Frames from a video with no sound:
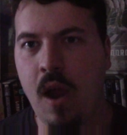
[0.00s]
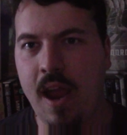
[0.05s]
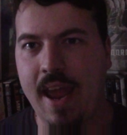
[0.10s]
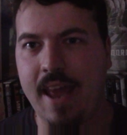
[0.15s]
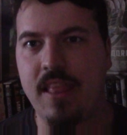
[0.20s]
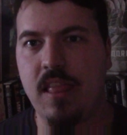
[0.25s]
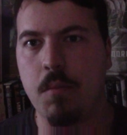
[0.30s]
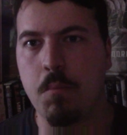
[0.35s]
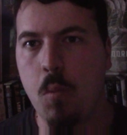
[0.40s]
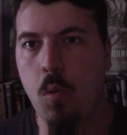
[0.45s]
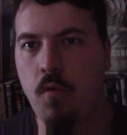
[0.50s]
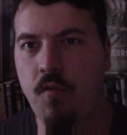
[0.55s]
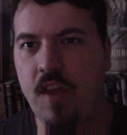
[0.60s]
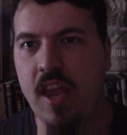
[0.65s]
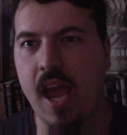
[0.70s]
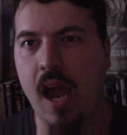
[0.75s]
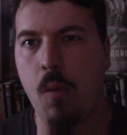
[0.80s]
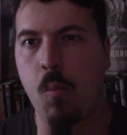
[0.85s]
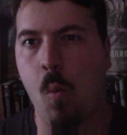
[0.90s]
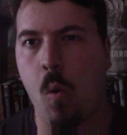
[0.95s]
and the
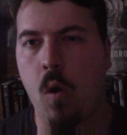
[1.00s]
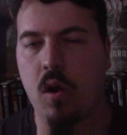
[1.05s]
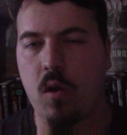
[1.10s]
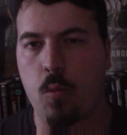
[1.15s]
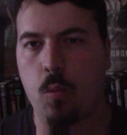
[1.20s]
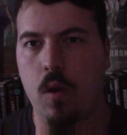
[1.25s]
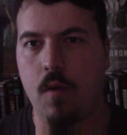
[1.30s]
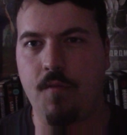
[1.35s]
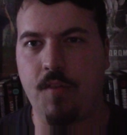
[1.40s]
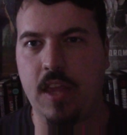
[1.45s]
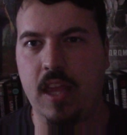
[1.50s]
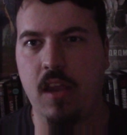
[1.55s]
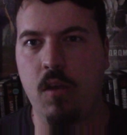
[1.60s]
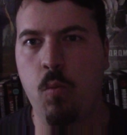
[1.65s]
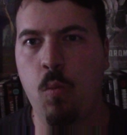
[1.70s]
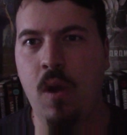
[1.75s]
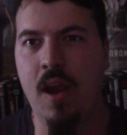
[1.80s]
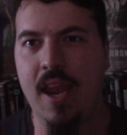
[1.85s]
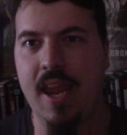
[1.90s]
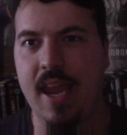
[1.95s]
movie I want to
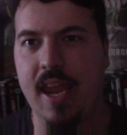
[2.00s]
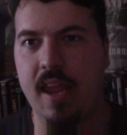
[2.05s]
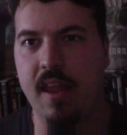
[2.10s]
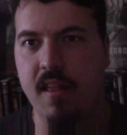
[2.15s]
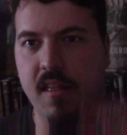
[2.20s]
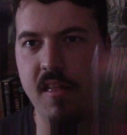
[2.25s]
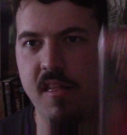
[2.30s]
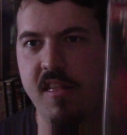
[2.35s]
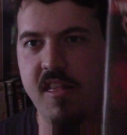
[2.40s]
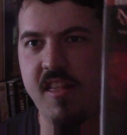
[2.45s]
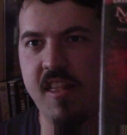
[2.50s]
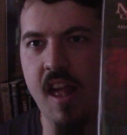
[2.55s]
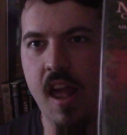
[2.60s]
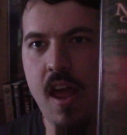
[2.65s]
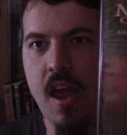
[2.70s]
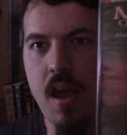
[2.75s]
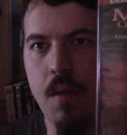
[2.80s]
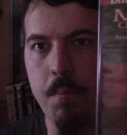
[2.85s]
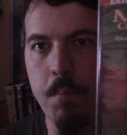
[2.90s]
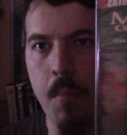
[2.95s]
review is
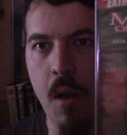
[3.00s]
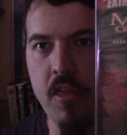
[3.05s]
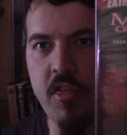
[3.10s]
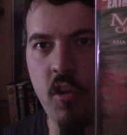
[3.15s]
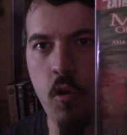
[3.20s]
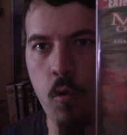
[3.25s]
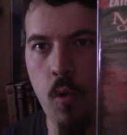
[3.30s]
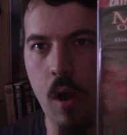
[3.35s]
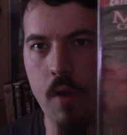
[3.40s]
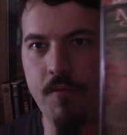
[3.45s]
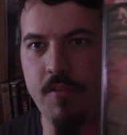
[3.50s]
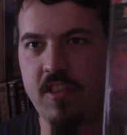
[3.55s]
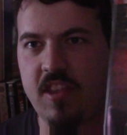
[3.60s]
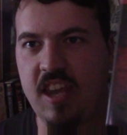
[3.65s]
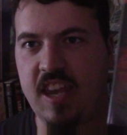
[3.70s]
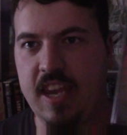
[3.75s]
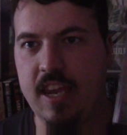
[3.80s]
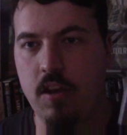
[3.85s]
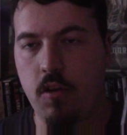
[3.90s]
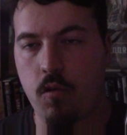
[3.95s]
Mother of
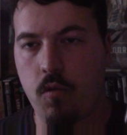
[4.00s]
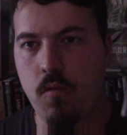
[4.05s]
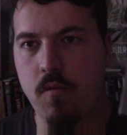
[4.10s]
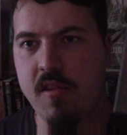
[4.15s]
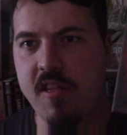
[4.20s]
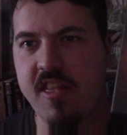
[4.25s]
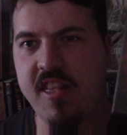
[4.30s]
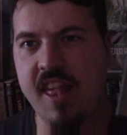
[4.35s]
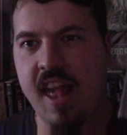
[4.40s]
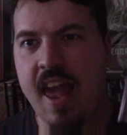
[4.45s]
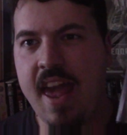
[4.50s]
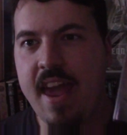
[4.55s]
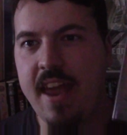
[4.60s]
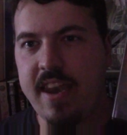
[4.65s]
Tears.